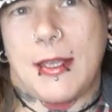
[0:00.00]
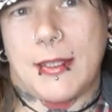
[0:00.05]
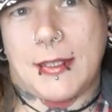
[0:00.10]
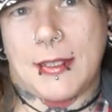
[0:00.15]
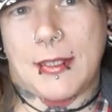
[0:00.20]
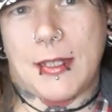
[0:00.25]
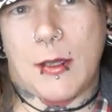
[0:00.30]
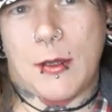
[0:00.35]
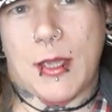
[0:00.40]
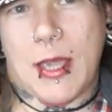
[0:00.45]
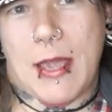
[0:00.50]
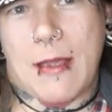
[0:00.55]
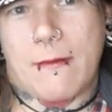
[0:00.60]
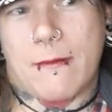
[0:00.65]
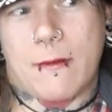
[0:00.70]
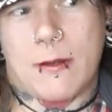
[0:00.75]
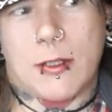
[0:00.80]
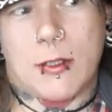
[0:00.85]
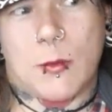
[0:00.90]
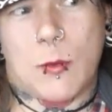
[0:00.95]
Is it okay
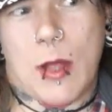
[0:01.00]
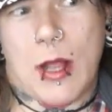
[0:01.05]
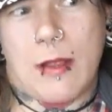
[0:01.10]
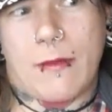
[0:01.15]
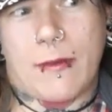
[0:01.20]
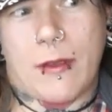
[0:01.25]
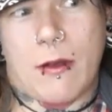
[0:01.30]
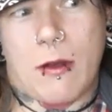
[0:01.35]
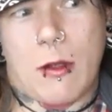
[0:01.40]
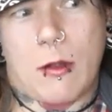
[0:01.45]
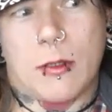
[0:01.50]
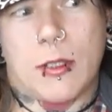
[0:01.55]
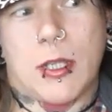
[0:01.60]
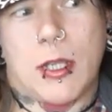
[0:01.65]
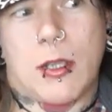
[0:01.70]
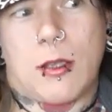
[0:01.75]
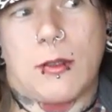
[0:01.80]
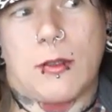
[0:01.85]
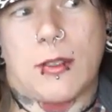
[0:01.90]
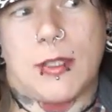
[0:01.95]
for a 12 year old
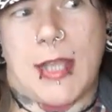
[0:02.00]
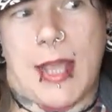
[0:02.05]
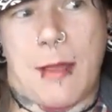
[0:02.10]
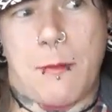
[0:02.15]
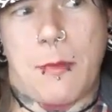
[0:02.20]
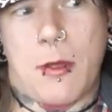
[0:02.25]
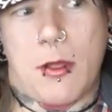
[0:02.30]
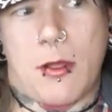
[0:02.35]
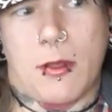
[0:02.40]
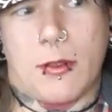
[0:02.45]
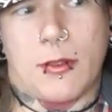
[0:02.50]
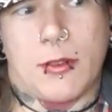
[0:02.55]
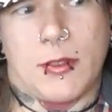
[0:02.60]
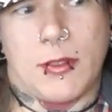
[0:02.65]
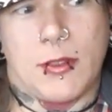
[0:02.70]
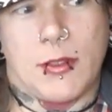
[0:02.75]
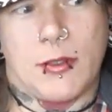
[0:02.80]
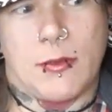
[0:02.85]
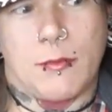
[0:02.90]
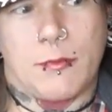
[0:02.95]
to use
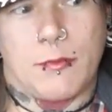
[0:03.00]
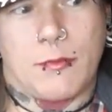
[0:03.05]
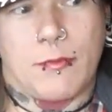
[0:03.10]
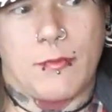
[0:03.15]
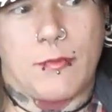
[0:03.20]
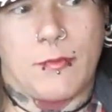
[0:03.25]
tampons?